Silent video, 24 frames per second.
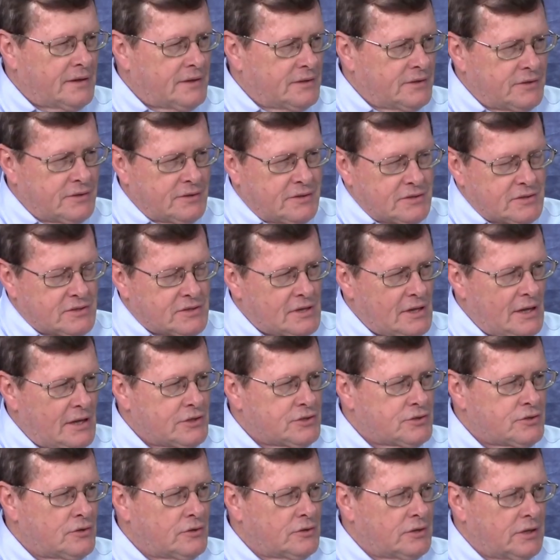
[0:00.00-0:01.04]
to the no,
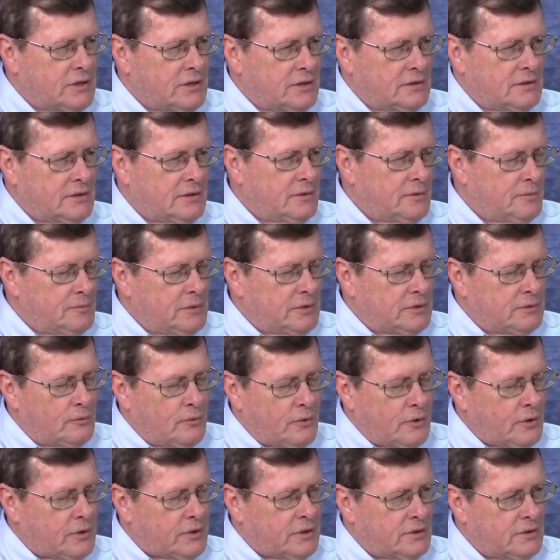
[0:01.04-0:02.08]
celestial kingdom, and
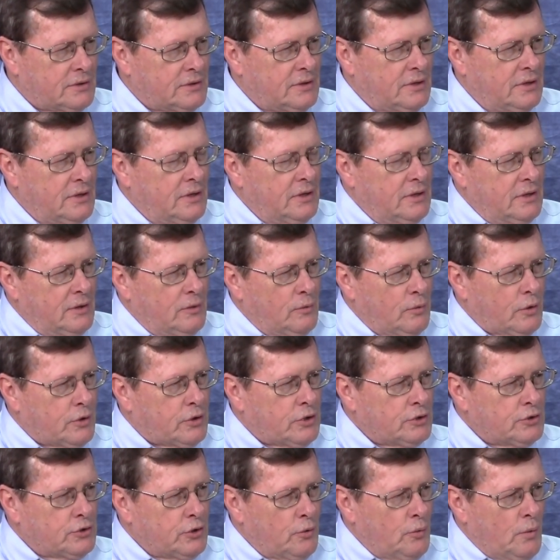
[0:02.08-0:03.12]
no. working
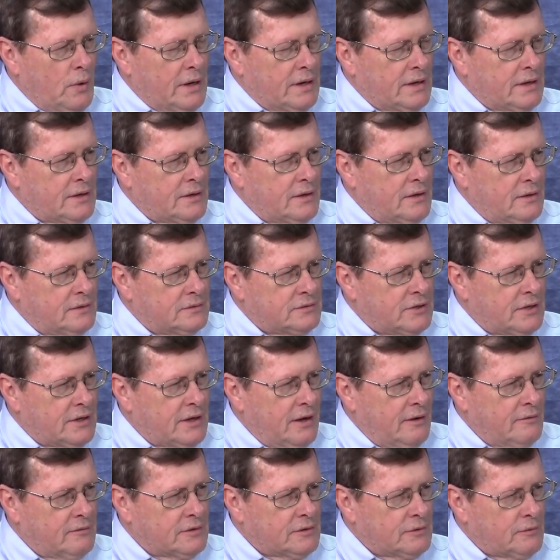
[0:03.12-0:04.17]
working your way to, to
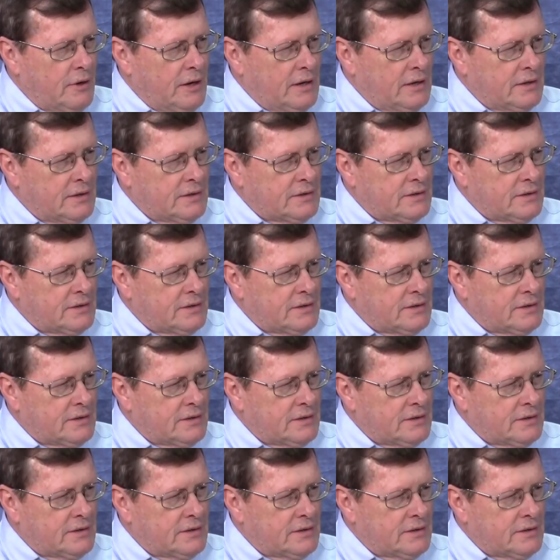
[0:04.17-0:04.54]
heaven. Right? No,